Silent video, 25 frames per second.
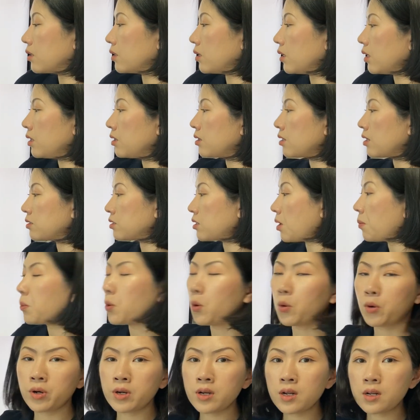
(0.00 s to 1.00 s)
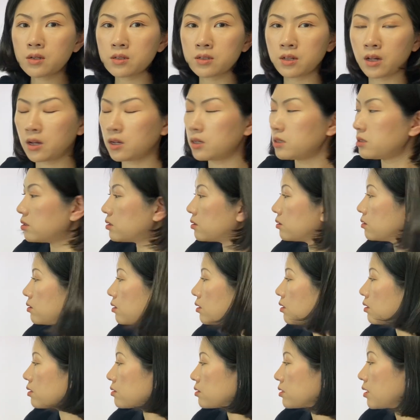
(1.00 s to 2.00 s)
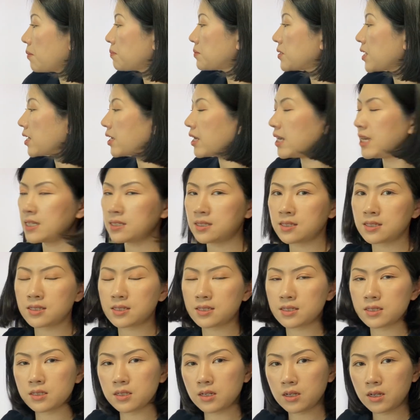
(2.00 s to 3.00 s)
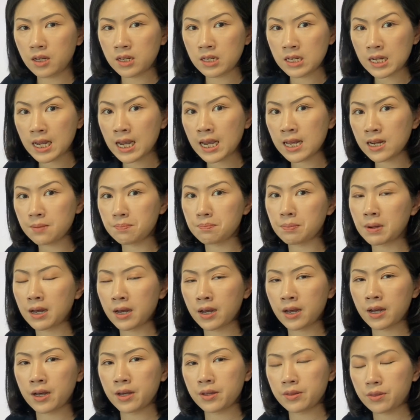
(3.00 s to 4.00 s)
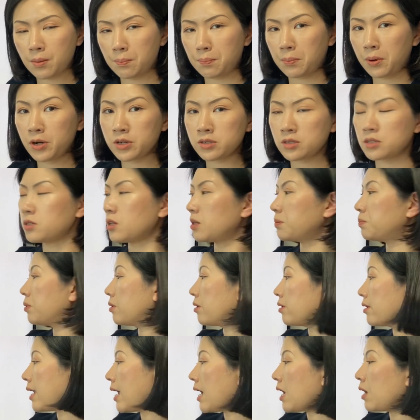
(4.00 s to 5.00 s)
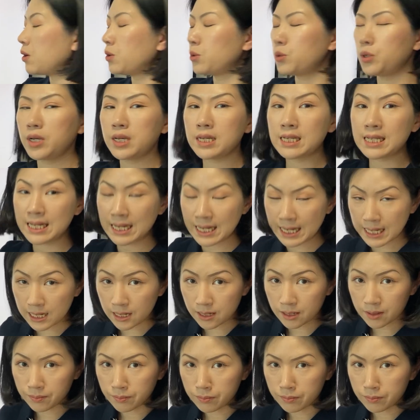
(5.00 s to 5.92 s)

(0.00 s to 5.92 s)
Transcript: In the subordinate clause, the subject is indicated by the personal pronoun he.